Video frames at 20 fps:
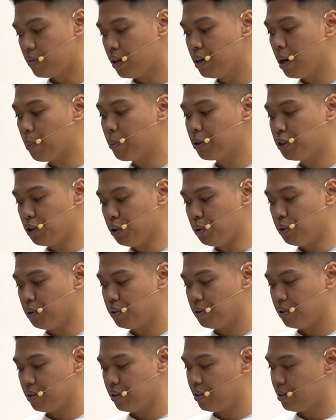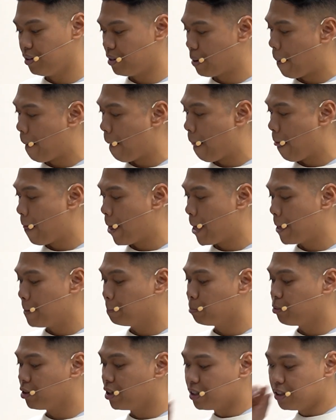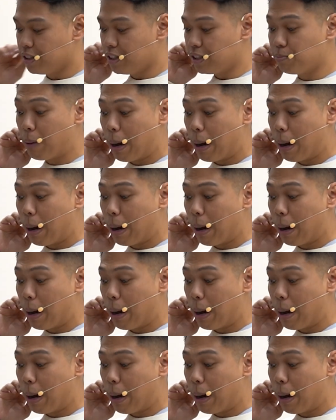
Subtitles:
Number two, this